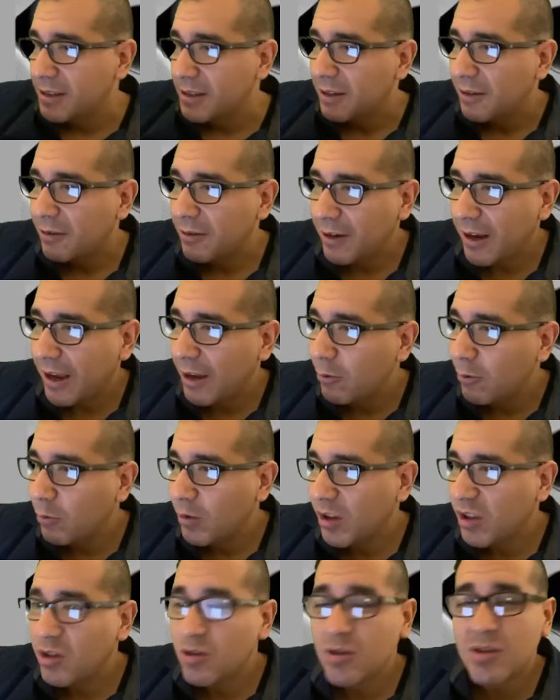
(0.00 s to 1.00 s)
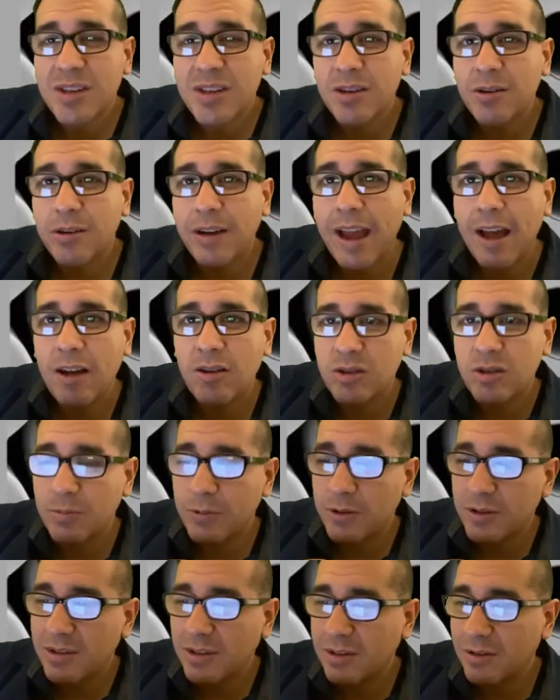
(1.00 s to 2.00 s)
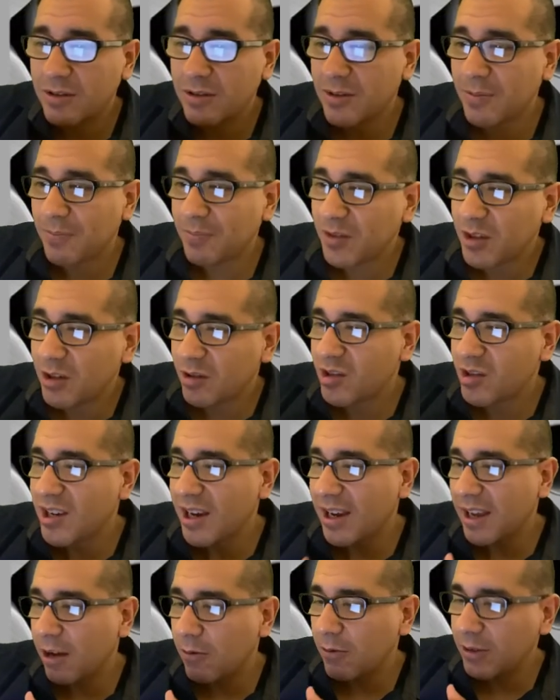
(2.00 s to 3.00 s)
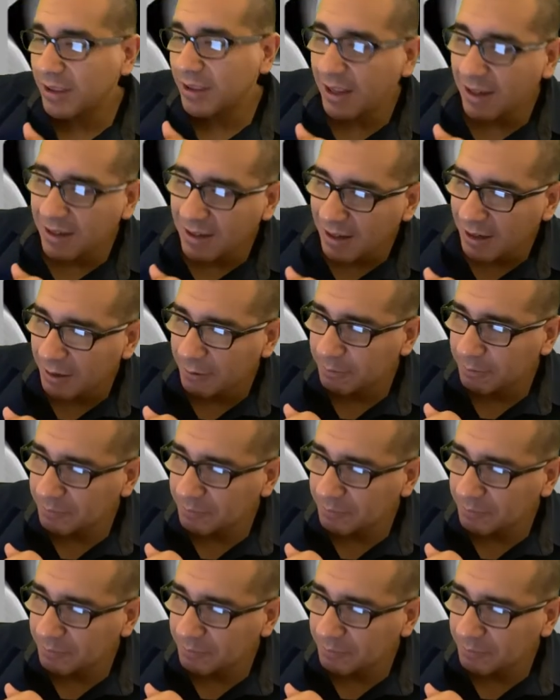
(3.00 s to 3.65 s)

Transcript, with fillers: right, with using your algebra skills. So check out what they did.